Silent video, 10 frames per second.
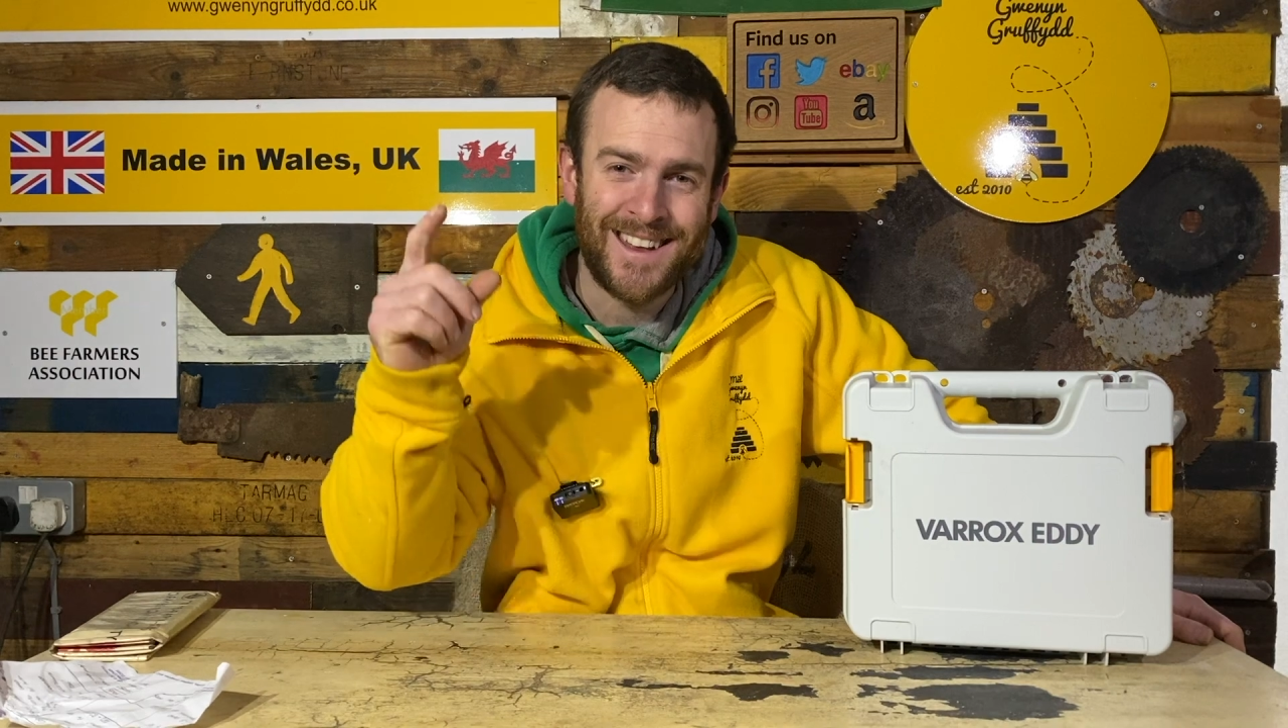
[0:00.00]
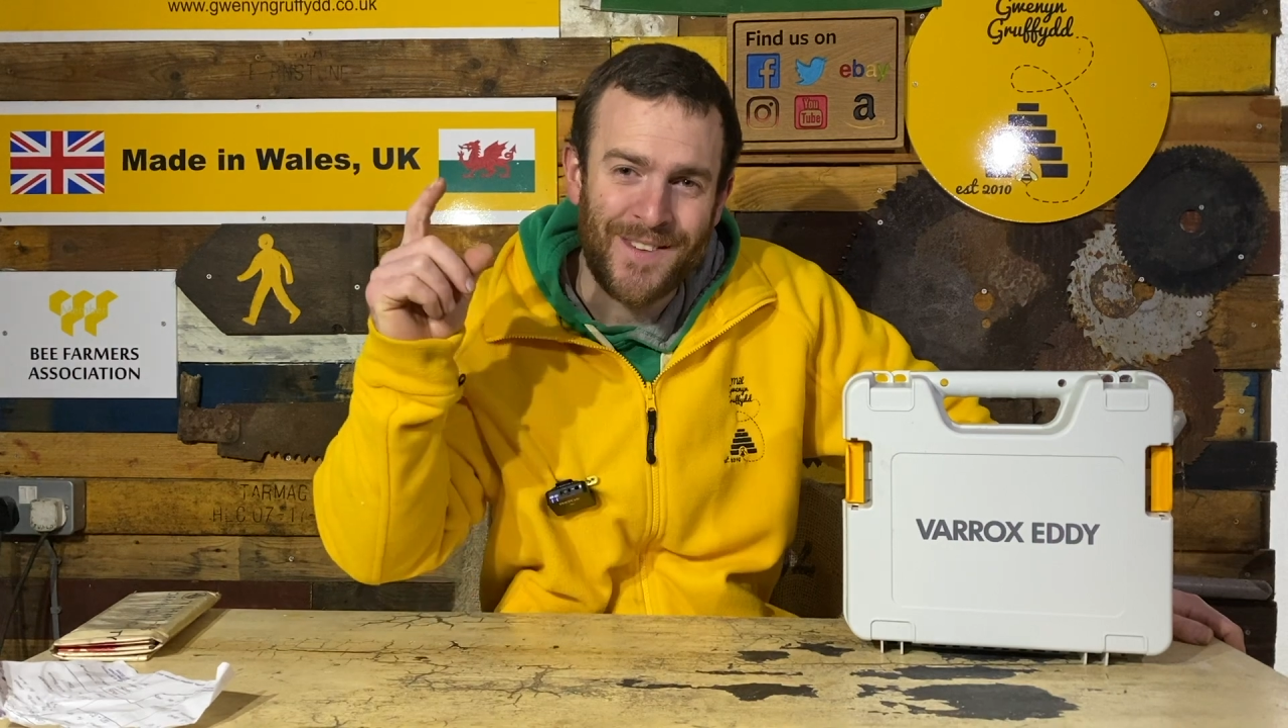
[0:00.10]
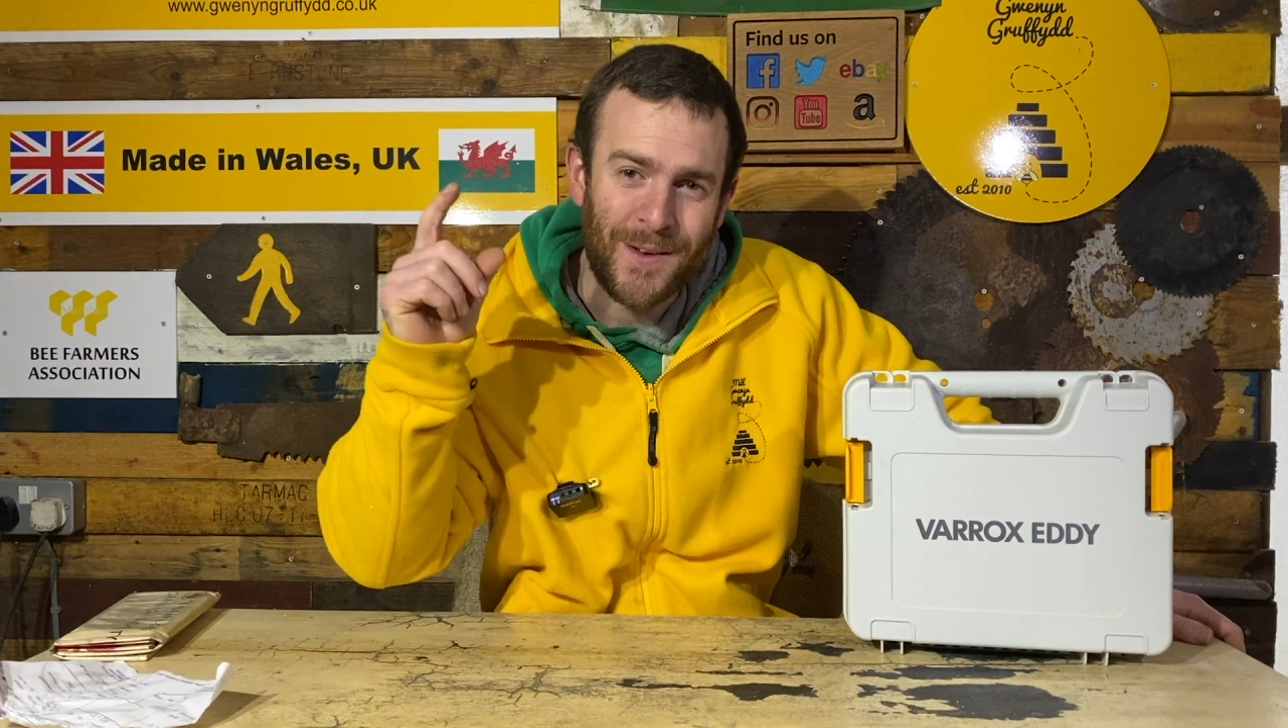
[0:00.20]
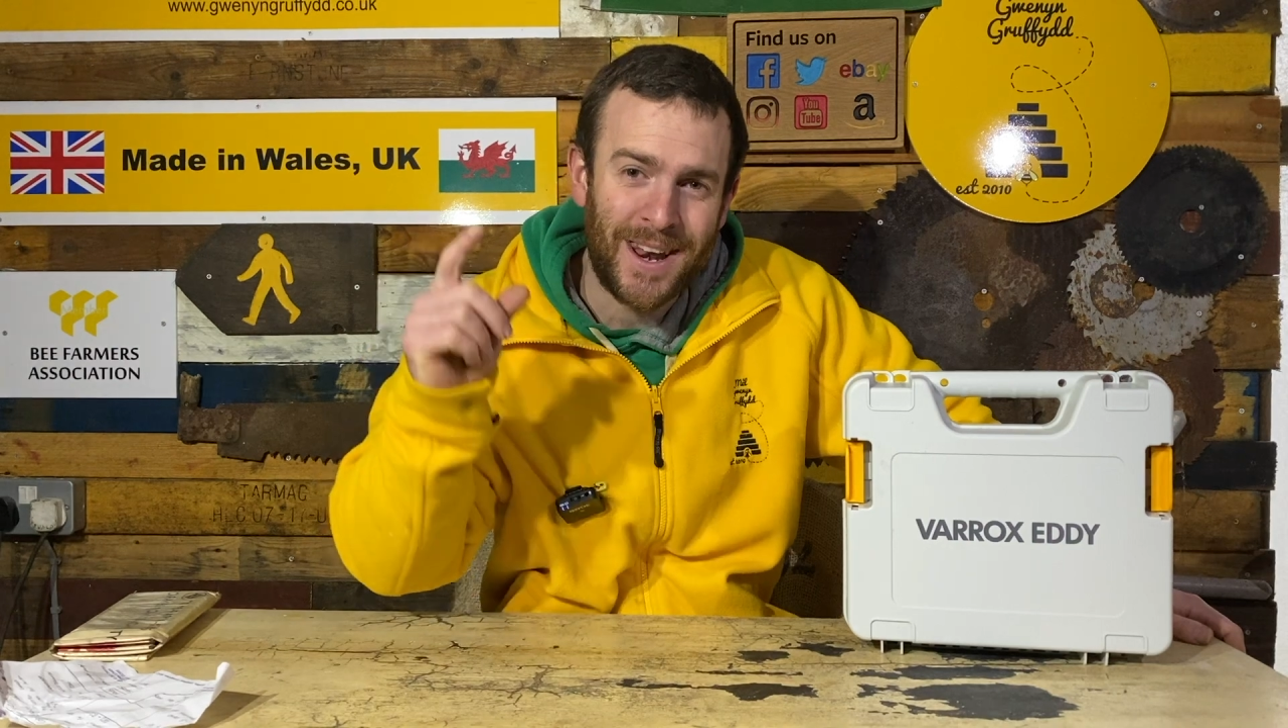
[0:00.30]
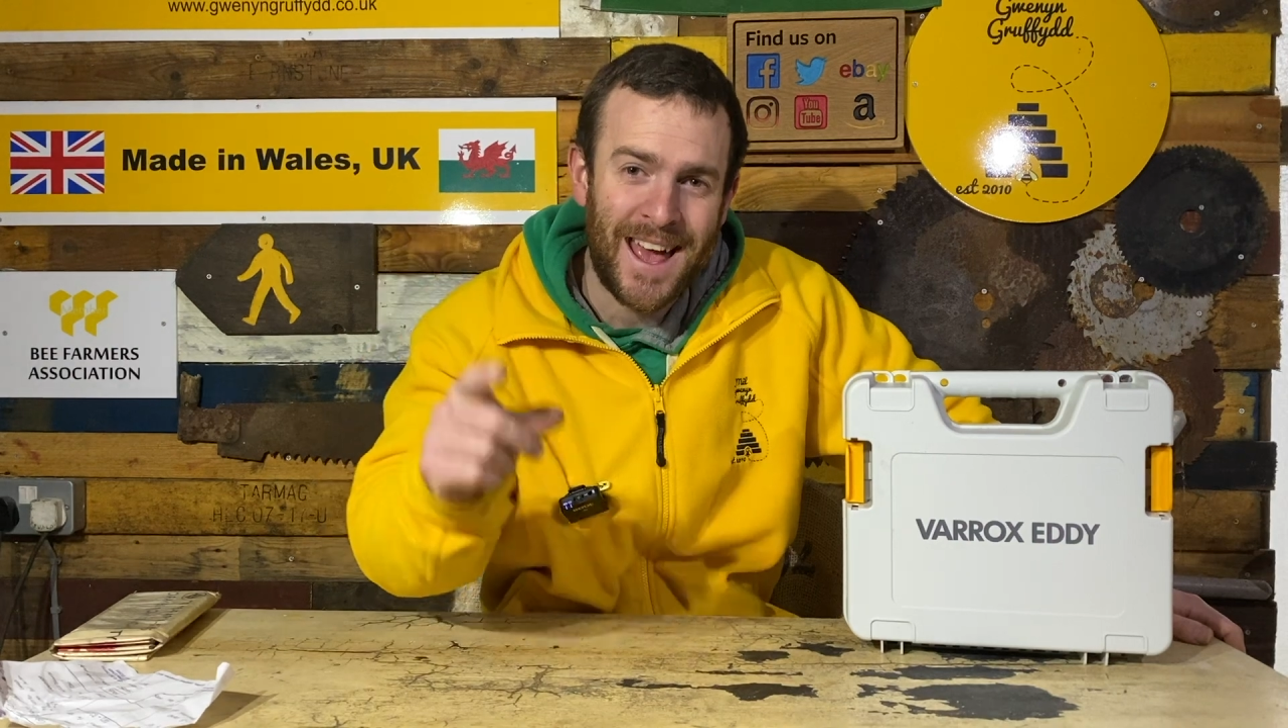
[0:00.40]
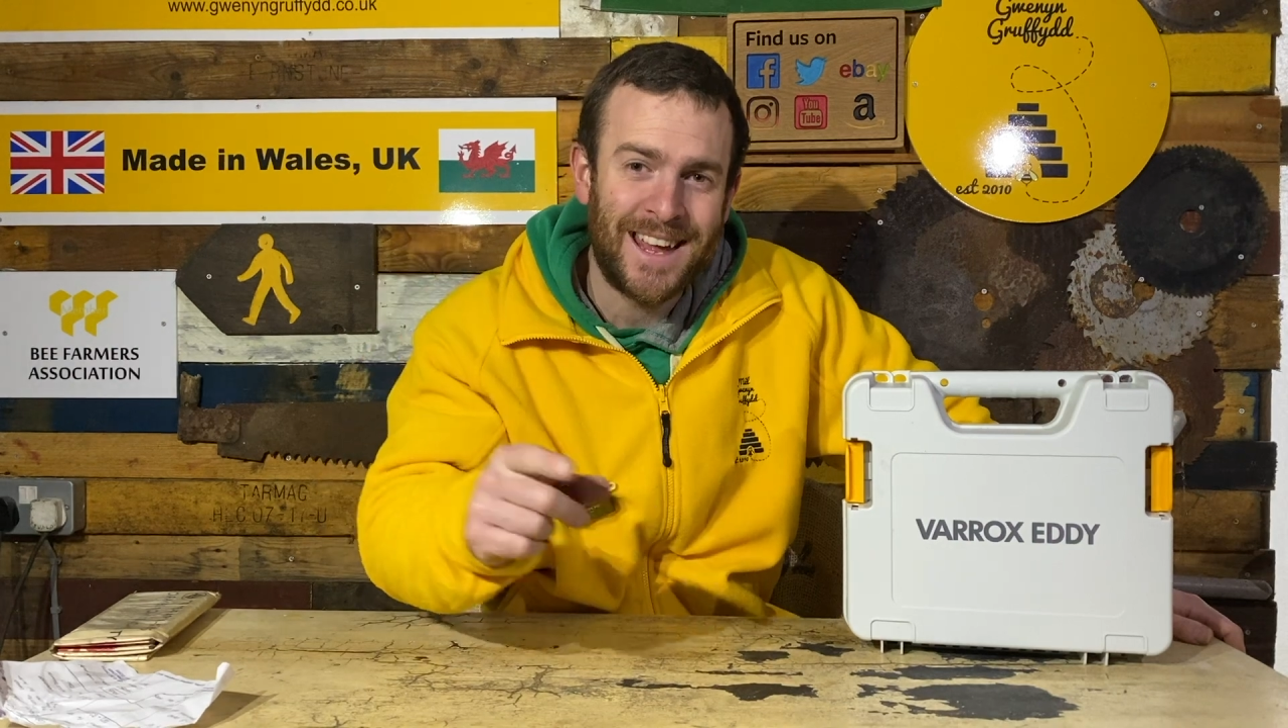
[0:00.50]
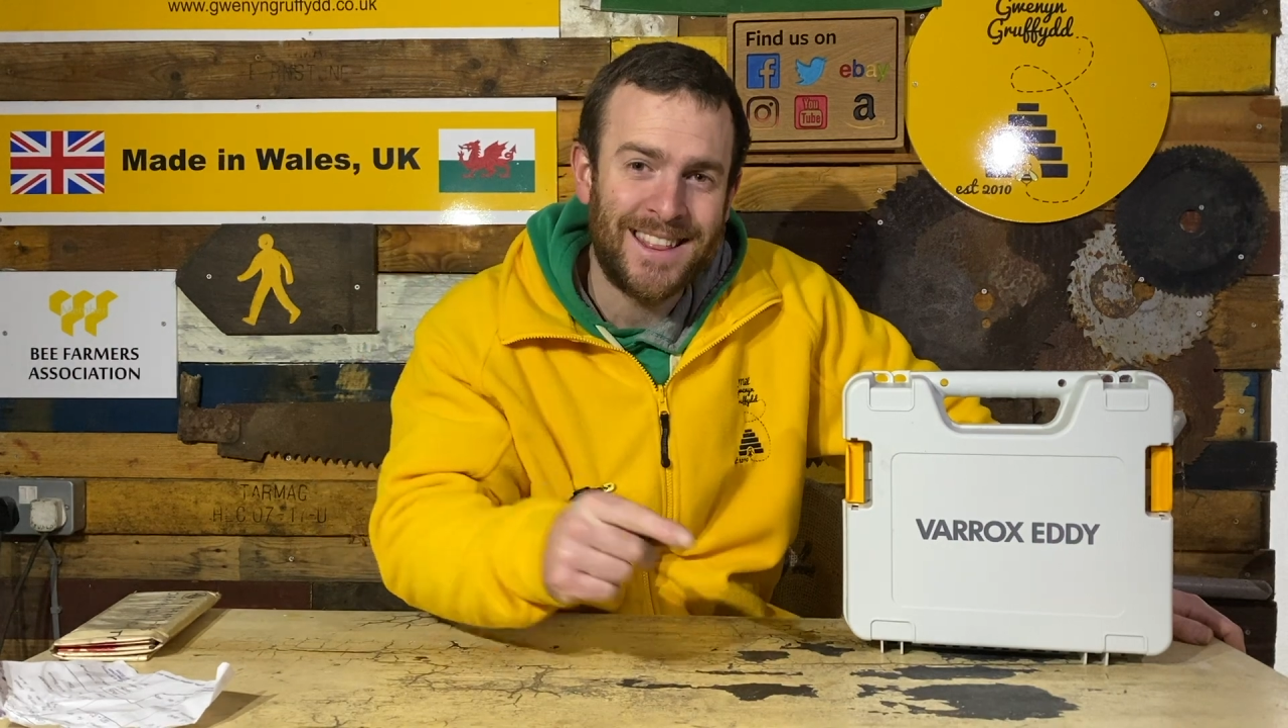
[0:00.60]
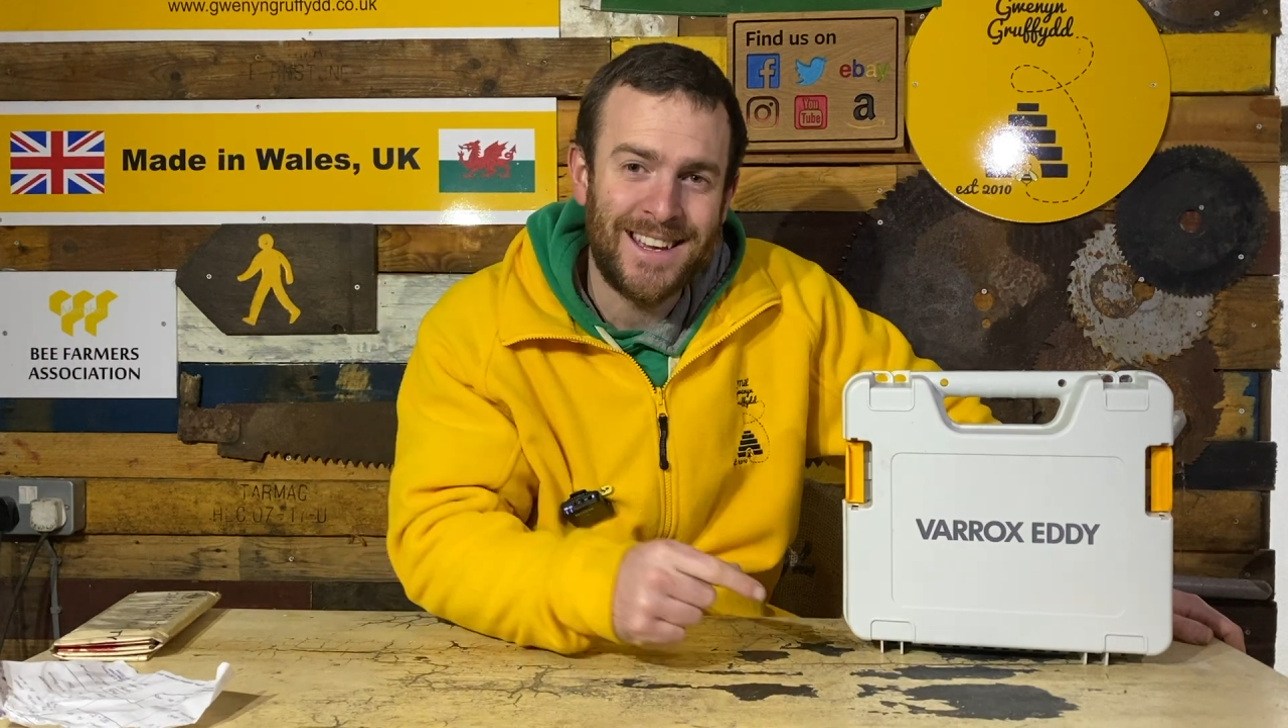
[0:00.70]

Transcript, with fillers: if you like